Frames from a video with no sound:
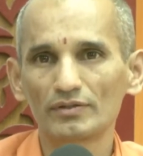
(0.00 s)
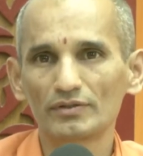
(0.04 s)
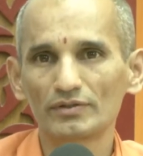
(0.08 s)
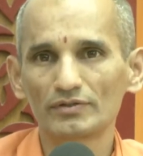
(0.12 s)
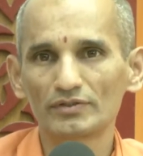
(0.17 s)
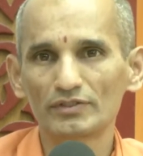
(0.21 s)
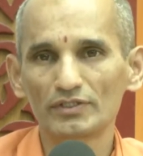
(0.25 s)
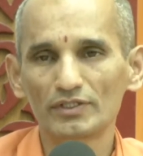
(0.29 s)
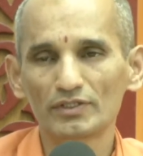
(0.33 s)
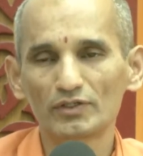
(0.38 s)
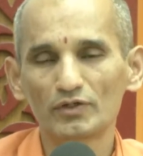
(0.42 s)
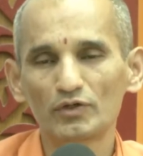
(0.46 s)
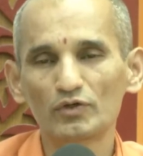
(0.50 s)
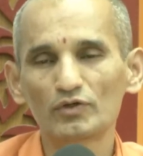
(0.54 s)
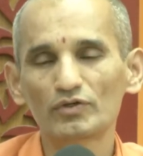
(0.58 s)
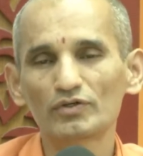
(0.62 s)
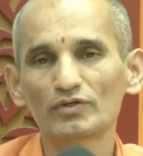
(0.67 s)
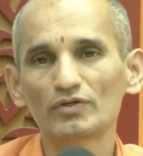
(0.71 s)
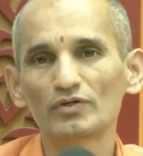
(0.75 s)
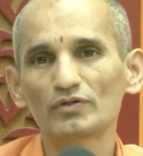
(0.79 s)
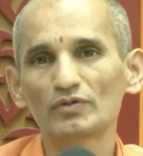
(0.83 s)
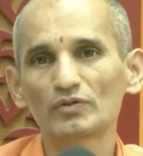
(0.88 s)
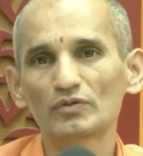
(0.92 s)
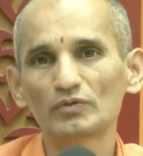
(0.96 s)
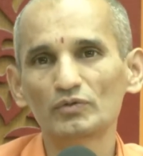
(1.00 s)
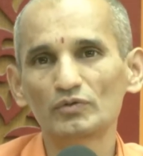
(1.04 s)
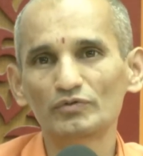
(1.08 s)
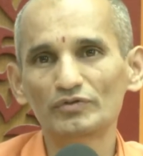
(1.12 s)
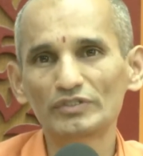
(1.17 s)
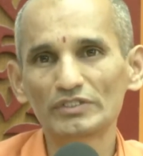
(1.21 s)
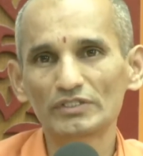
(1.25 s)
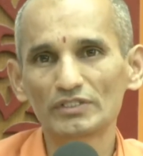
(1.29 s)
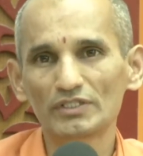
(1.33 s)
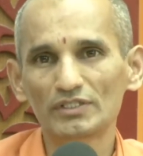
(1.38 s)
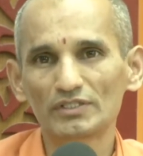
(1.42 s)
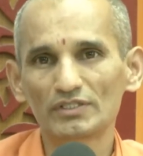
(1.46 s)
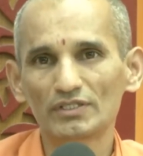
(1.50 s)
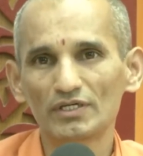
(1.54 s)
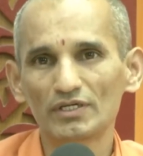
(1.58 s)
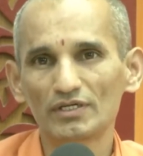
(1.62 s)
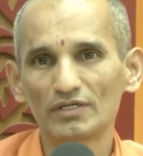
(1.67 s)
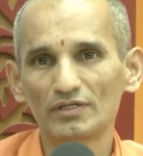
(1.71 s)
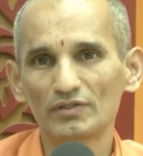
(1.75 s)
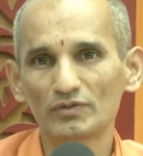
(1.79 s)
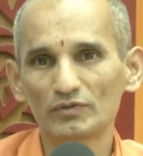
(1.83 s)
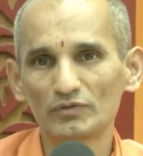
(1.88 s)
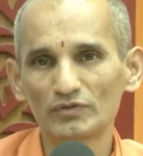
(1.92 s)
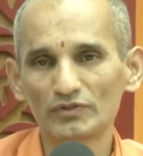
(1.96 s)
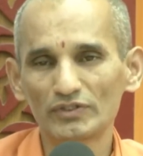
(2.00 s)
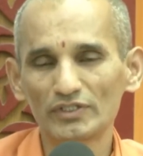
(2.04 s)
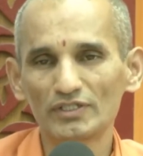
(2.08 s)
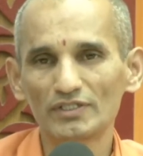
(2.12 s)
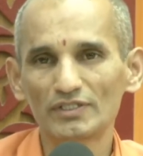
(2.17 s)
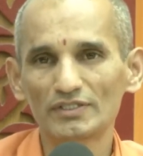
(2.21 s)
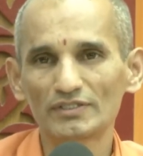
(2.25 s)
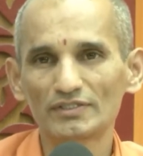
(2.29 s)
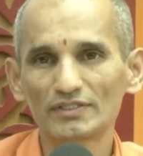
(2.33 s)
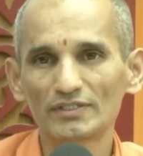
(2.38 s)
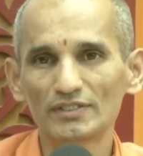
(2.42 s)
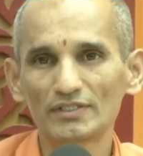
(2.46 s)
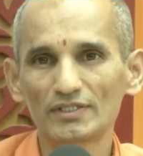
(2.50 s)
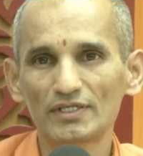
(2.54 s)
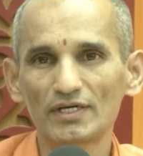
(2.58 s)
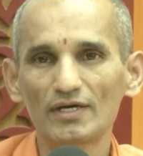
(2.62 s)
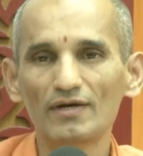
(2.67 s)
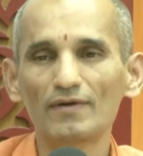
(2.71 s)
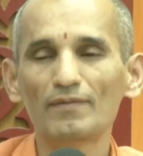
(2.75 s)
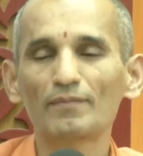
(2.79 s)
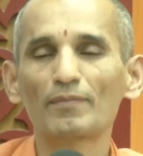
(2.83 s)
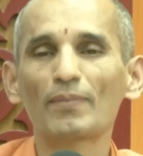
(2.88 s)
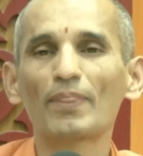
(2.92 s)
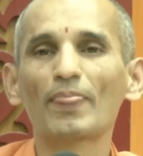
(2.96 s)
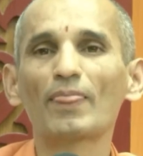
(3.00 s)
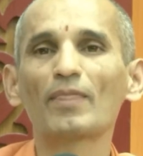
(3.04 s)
set out to visit to see Dasharatha.